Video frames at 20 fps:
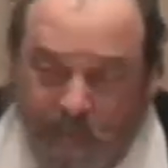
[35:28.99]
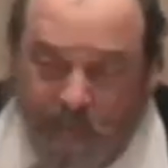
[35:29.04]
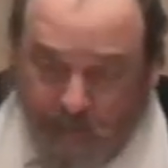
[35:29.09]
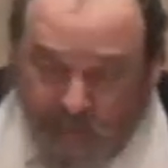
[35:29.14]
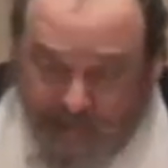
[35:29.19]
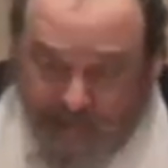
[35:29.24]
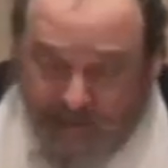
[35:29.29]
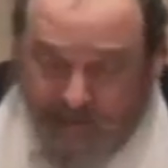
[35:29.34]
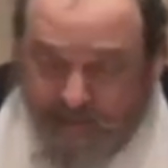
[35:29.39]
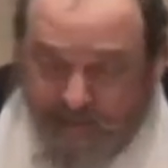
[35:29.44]

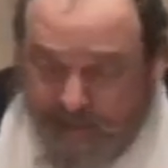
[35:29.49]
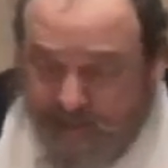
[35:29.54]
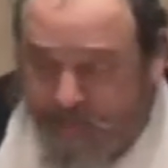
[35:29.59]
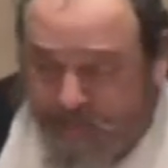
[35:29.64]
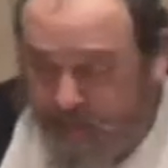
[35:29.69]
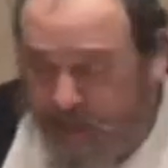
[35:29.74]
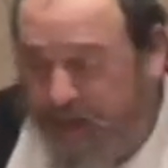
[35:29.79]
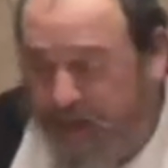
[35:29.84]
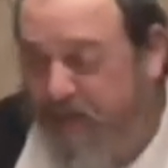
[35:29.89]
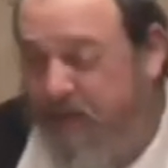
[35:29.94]
What that means
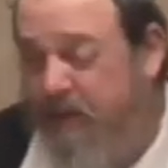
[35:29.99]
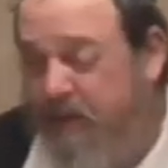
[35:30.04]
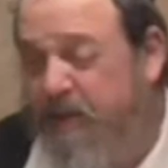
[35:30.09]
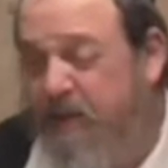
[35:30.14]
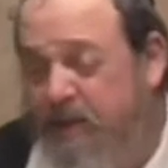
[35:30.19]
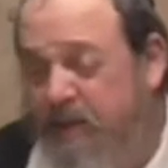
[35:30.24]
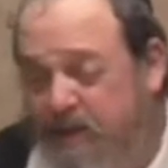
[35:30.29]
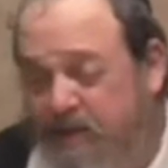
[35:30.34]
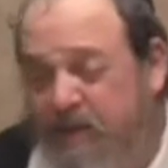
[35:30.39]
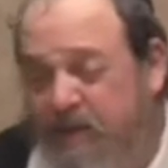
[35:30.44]

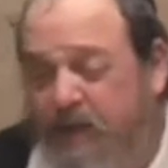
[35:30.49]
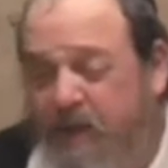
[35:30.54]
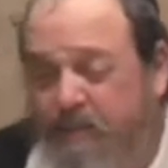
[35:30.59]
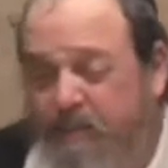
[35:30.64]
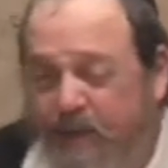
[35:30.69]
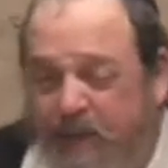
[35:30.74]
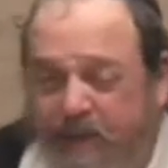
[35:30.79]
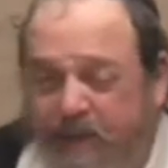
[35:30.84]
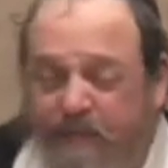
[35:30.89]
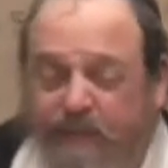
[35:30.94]
practically is that I
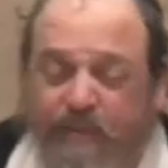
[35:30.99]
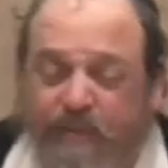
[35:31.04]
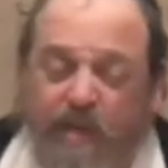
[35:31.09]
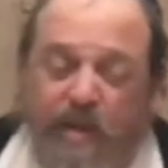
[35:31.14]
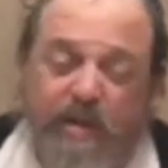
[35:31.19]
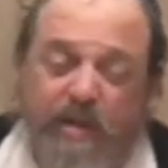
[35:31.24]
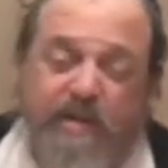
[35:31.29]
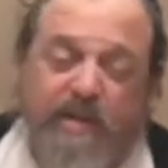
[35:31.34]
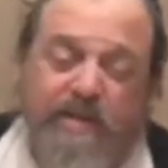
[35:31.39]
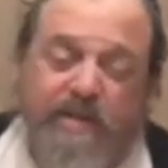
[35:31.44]
might have
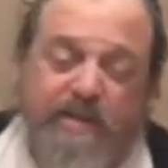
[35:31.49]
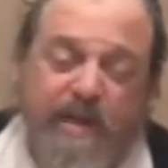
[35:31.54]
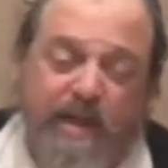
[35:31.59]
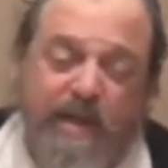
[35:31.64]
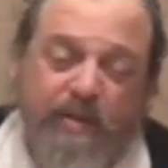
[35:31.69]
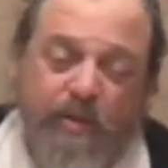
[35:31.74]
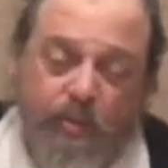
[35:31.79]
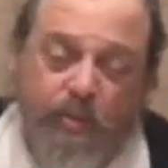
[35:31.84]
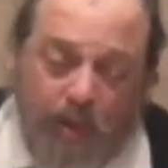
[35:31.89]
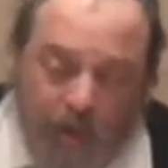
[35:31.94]
thought to say
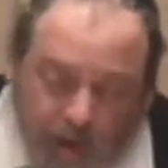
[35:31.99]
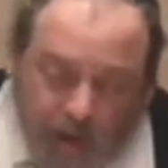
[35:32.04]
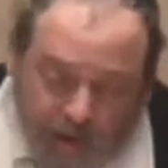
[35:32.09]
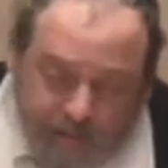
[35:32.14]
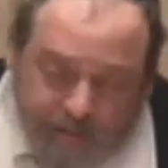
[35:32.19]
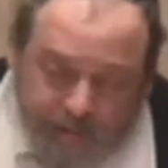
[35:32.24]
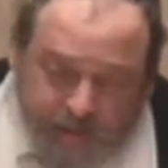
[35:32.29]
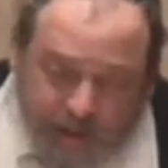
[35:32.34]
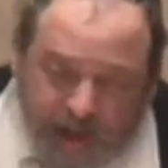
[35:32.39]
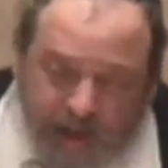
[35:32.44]
the
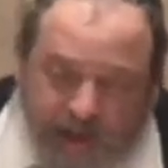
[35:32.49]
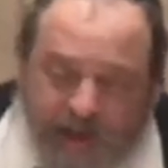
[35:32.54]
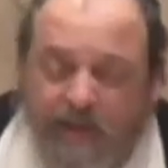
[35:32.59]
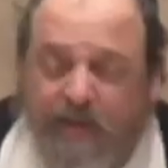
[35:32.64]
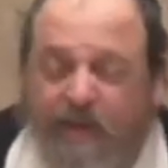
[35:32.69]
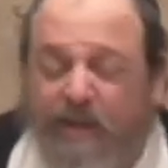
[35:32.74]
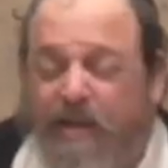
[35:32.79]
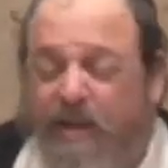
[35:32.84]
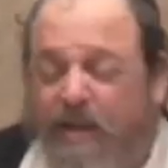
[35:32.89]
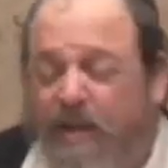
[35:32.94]
wrong pshat.
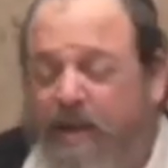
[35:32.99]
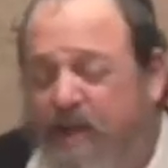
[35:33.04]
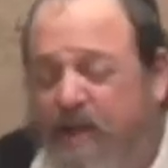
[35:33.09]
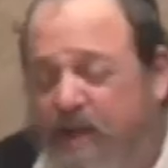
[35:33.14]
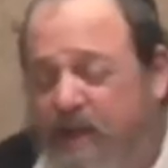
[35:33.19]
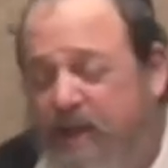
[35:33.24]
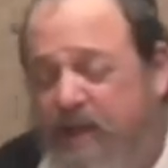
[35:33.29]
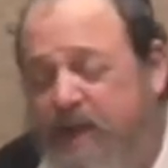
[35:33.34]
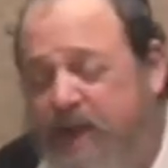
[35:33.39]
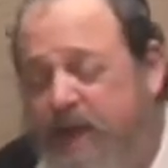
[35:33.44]

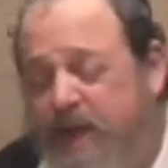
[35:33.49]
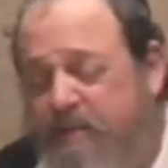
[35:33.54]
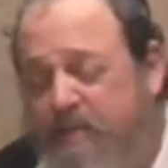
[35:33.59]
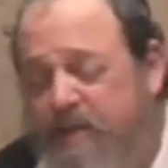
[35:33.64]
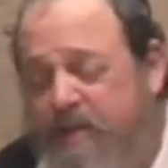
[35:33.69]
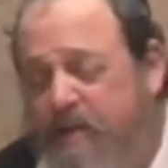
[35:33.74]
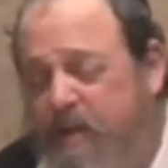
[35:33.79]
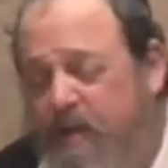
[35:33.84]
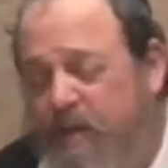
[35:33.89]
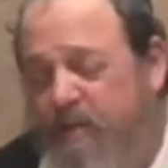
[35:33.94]
He came
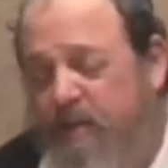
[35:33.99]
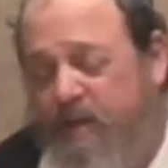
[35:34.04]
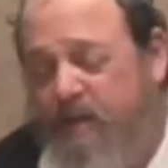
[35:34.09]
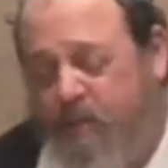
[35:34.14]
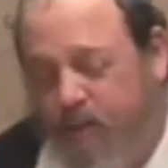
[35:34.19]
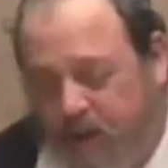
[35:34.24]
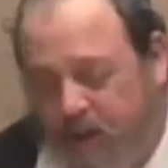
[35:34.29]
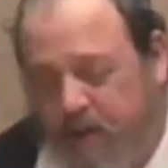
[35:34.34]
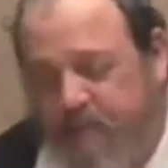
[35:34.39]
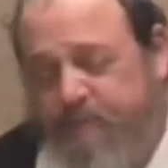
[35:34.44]
to tell me the
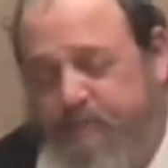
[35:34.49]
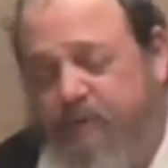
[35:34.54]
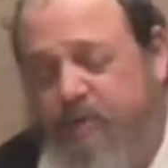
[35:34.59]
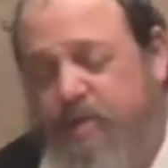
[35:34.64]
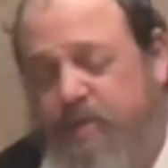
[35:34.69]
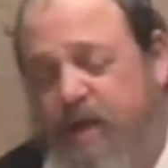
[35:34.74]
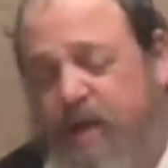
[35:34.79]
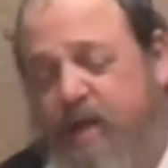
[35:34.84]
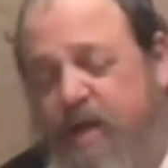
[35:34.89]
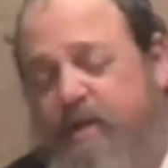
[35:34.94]
right
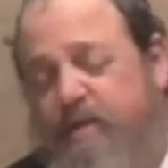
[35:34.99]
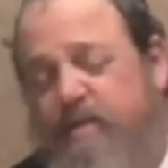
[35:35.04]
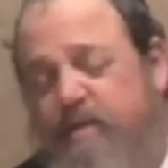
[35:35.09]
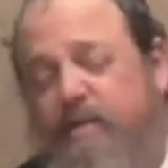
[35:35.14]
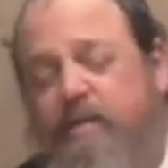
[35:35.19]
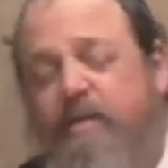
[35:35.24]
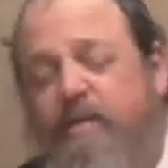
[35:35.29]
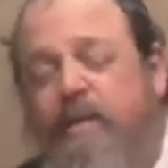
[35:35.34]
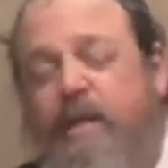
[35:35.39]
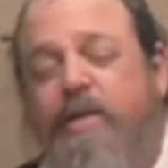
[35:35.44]
pshat,
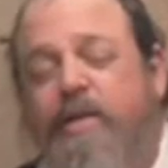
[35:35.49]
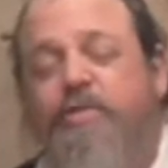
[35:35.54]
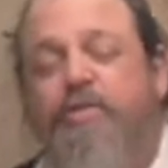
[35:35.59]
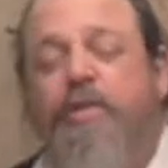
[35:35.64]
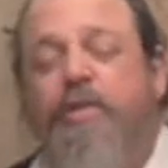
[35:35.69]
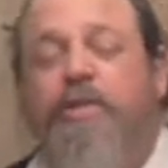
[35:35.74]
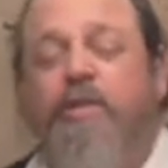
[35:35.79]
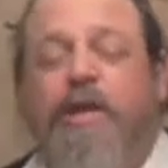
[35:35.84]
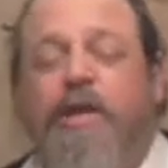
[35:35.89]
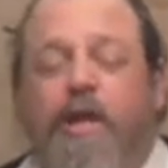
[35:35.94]
that I
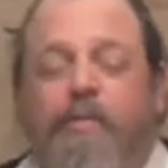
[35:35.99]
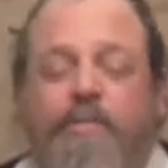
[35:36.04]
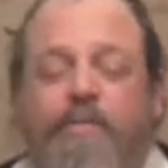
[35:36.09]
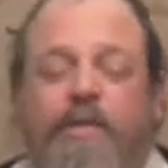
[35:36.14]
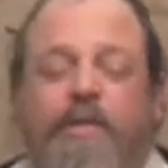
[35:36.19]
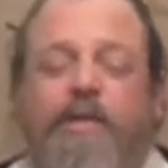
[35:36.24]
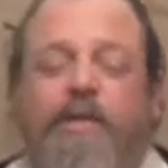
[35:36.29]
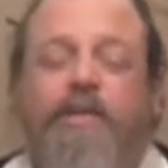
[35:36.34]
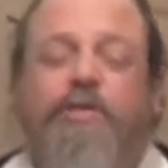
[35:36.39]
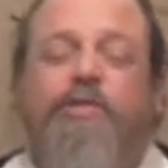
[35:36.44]
shouldn't come to
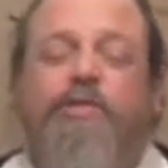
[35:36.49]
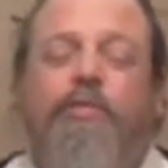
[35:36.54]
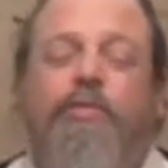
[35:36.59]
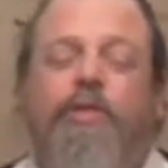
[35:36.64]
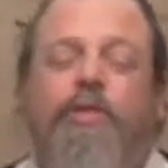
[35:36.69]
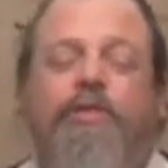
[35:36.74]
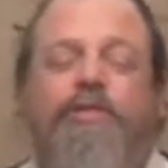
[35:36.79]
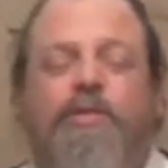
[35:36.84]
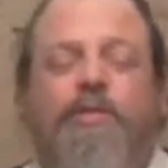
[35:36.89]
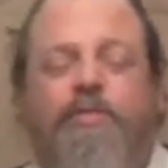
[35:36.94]
teach the
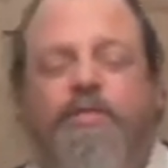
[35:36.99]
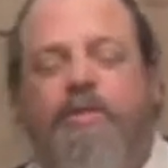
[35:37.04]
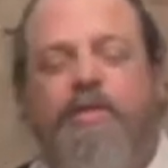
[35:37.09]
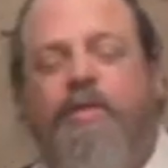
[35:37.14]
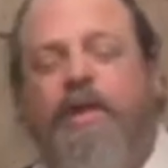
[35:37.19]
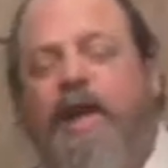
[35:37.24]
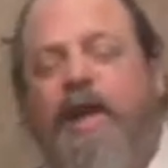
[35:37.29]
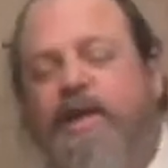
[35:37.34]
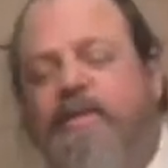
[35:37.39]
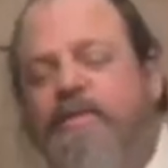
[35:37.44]
wrong pshat. So
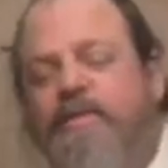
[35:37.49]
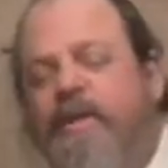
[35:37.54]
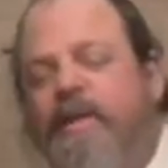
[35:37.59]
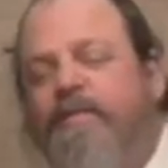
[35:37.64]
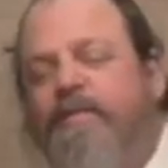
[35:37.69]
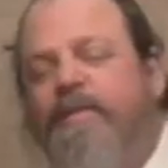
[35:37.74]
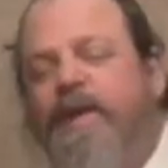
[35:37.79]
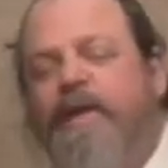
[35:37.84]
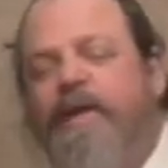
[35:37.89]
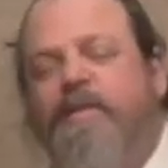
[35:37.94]
it has the
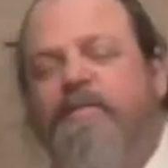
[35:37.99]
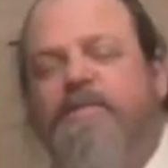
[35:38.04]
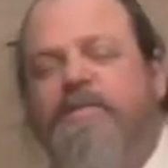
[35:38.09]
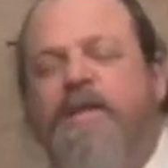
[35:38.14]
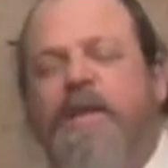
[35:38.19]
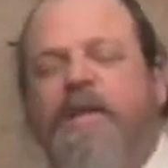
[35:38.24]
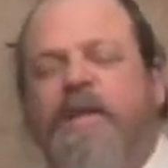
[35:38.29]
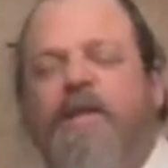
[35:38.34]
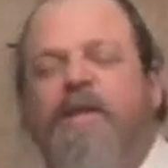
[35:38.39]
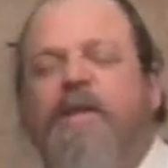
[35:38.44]
effect of
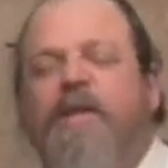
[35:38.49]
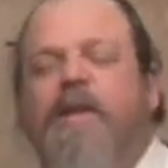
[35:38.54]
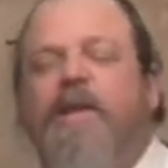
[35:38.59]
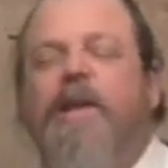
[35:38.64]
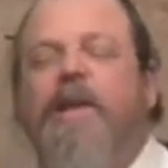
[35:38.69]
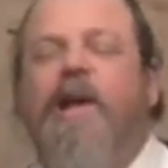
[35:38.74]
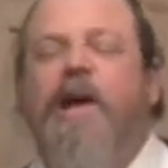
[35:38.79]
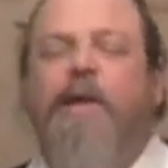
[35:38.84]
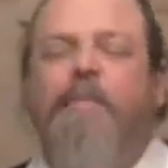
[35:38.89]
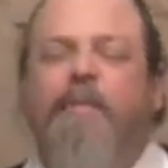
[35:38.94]
saying,
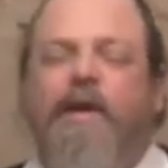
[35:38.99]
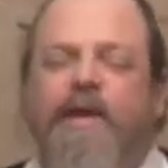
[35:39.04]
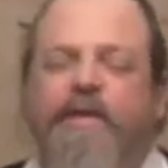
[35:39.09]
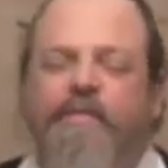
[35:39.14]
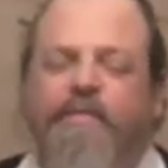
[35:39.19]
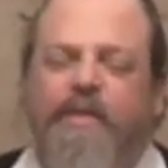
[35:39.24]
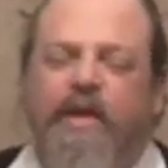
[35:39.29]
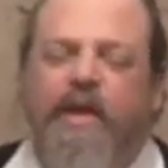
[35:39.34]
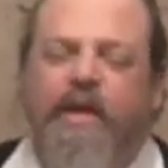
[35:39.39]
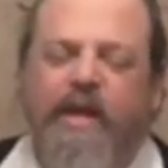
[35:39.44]
I might
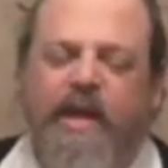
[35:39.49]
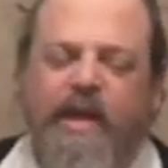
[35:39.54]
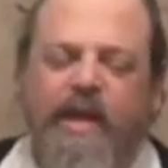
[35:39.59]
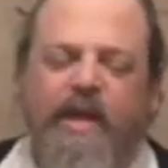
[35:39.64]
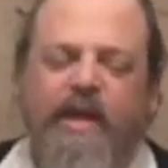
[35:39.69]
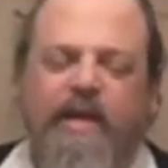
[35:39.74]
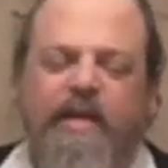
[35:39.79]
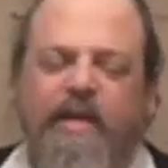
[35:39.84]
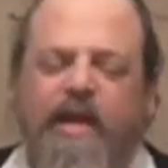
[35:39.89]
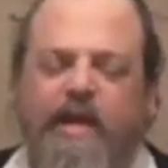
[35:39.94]
have thought
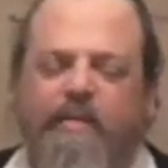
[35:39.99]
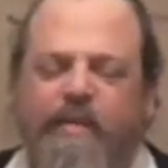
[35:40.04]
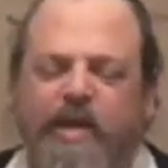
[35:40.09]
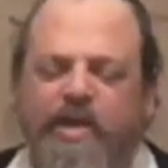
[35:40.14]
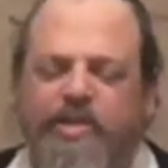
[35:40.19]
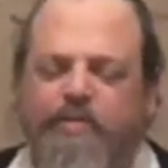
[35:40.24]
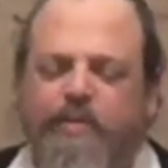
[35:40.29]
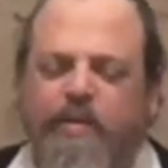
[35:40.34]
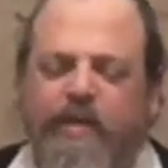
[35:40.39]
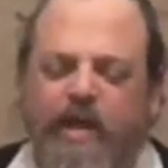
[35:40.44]
A,
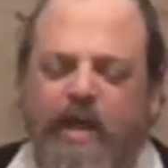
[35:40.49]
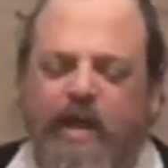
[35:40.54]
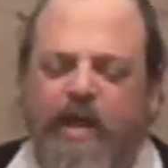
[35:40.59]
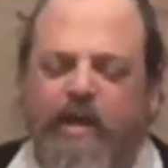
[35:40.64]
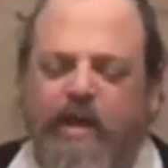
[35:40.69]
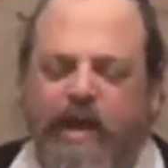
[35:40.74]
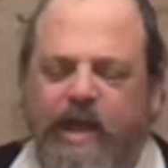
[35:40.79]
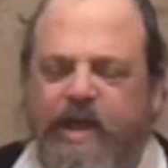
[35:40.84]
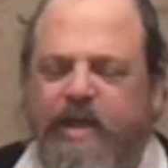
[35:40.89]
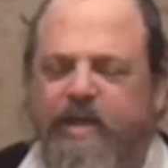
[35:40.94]
kamash
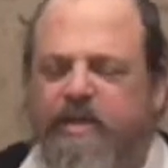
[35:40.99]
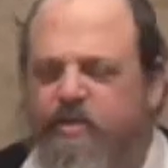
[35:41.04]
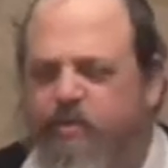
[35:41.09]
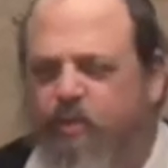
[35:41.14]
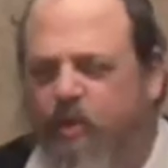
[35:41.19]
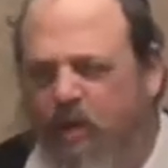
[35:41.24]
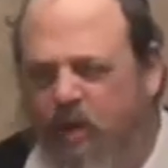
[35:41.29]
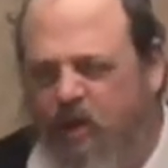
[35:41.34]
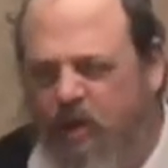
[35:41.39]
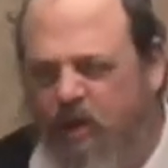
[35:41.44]
malan, A is
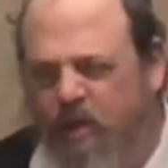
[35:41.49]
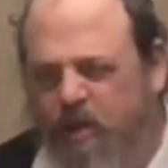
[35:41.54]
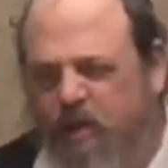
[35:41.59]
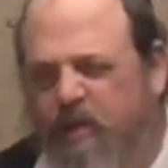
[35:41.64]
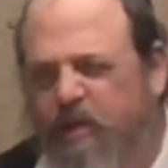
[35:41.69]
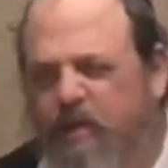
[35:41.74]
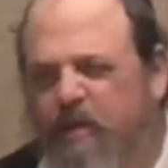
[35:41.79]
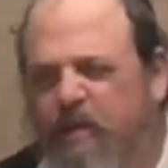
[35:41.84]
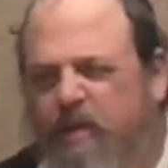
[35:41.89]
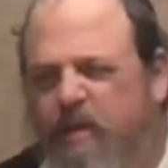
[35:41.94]
wrong,
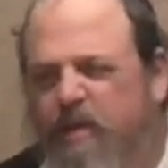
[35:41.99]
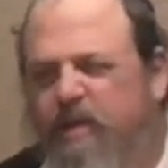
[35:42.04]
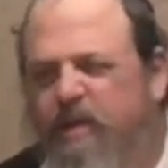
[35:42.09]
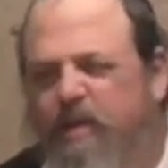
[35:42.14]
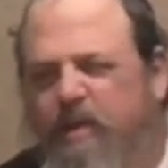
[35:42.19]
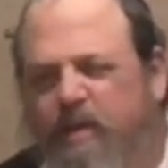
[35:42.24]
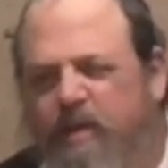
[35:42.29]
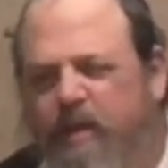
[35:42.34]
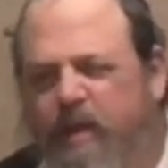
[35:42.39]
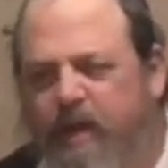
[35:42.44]

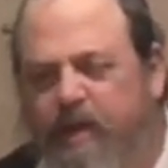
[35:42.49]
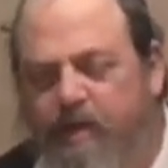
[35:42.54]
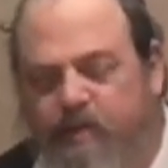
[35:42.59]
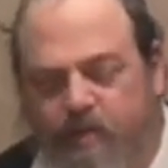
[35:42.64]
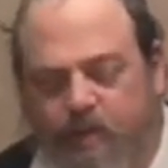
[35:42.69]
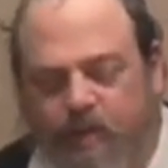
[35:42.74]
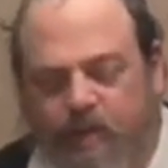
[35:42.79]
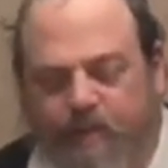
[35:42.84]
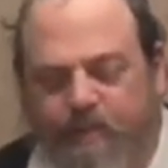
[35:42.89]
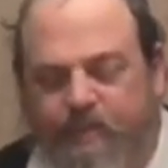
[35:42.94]
and
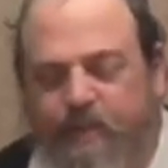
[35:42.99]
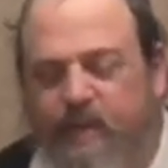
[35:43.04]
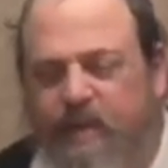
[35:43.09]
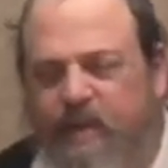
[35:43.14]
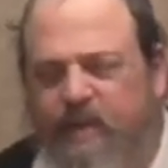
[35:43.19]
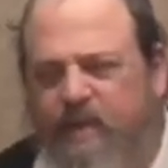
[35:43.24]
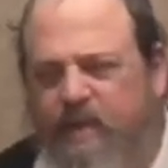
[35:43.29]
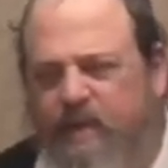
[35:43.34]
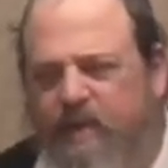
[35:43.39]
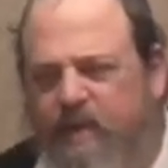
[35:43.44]
it's really
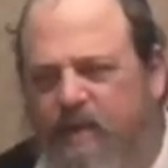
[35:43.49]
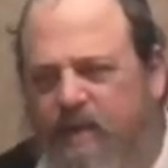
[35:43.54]
B.